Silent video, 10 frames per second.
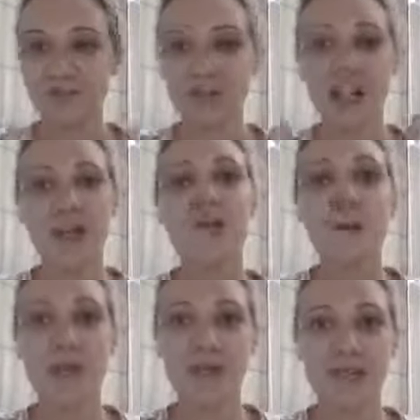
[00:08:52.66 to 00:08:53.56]
and I
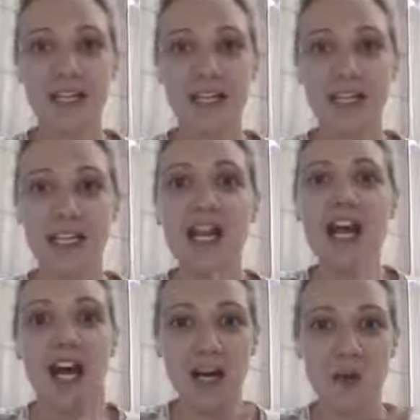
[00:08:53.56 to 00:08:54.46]
remember him saying,
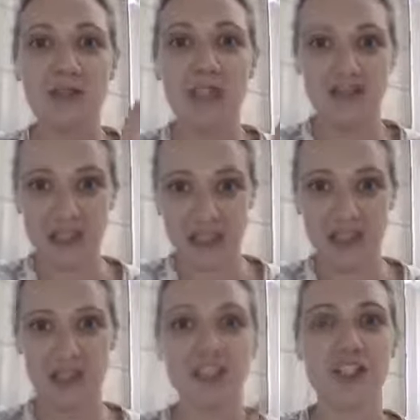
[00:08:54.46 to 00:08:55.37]
I want to have this
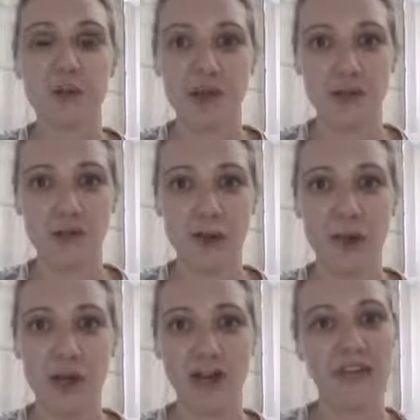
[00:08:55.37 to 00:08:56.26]
discussion away from my
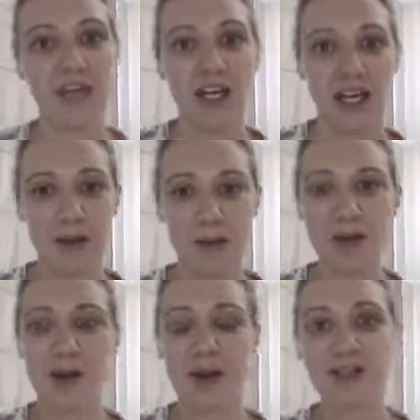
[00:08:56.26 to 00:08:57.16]
wife,
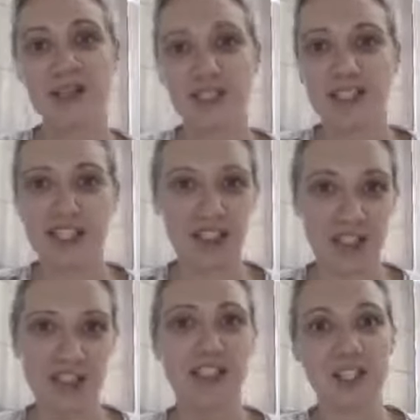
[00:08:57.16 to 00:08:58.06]
because she said that
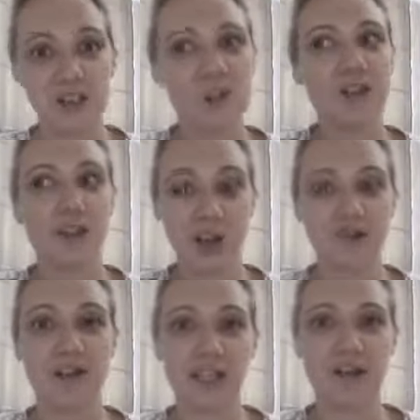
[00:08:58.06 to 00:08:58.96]
she doesn't want to
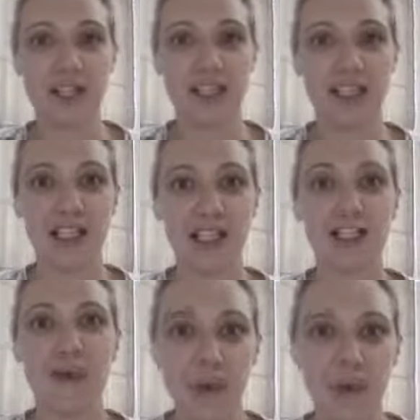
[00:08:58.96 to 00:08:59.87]
overhear anything.
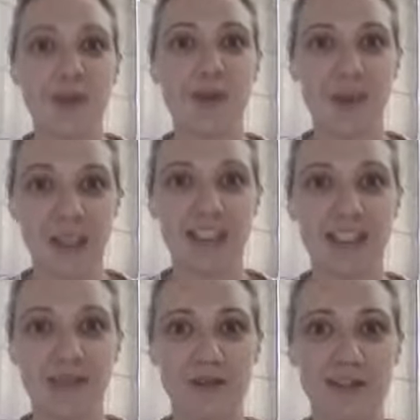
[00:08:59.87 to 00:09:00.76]
We talked about this in
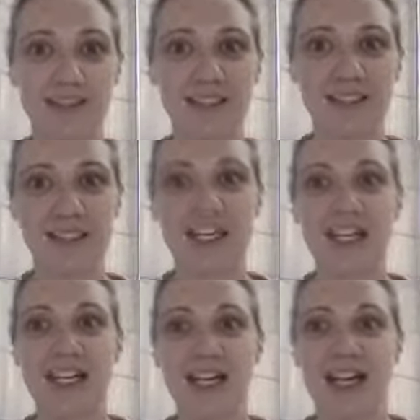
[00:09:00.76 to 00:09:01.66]
advance,
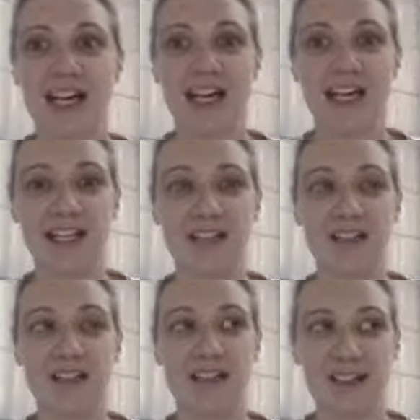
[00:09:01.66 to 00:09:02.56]

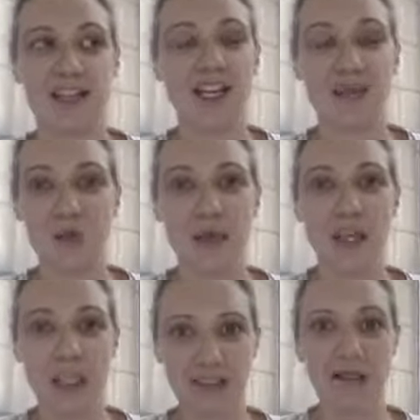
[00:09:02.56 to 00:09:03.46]
and they checked with me,
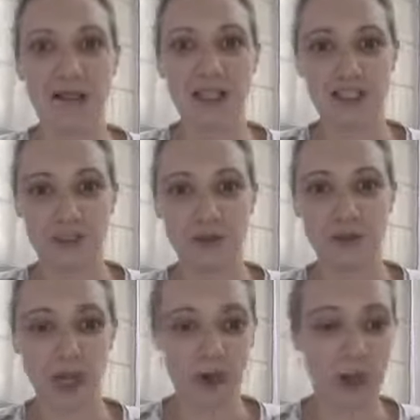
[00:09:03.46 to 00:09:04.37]
and I nodded and told them
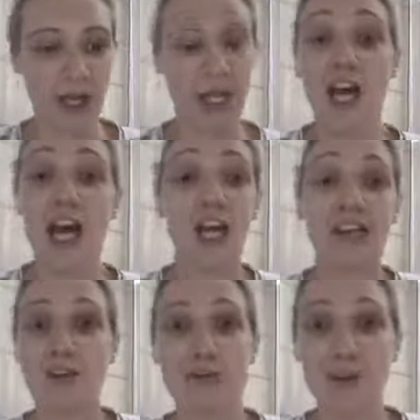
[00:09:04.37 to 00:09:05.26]
to go away, and then
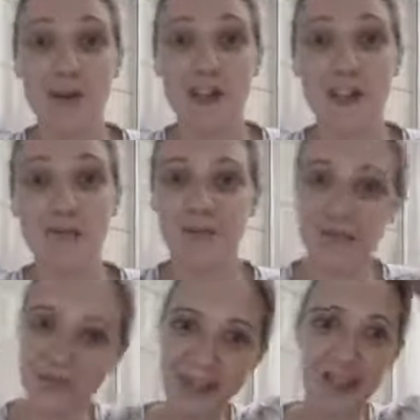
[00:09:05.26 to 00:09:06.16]
off they went.
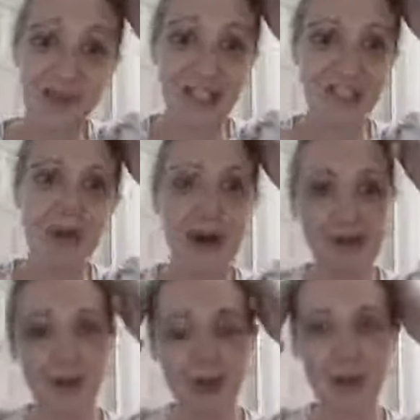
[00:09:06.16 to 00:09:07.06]
And there was actually quite a
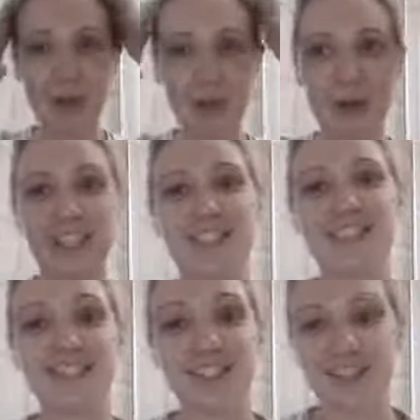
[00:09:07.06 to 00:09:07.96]
funny moment, because they
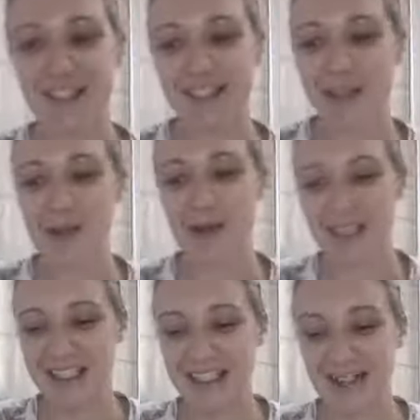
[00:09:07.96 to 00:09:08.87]
stood outside the door and I
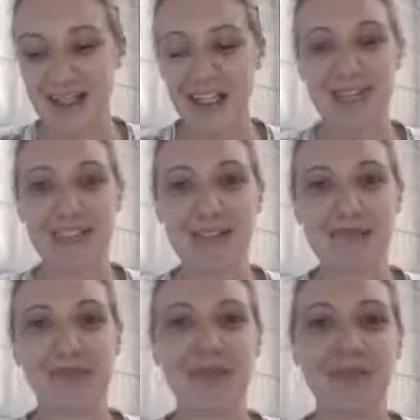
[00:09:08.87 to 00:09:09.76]
could still hear
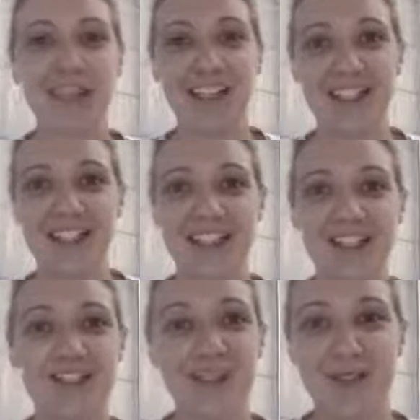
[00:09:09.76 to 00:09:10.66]
them, and
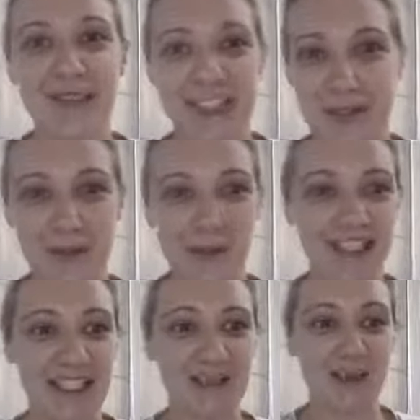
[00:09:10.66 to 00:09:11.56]
John always laughs about
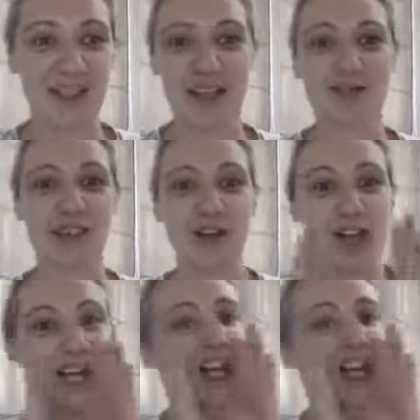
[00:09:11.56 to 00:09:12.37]
this, because I was going,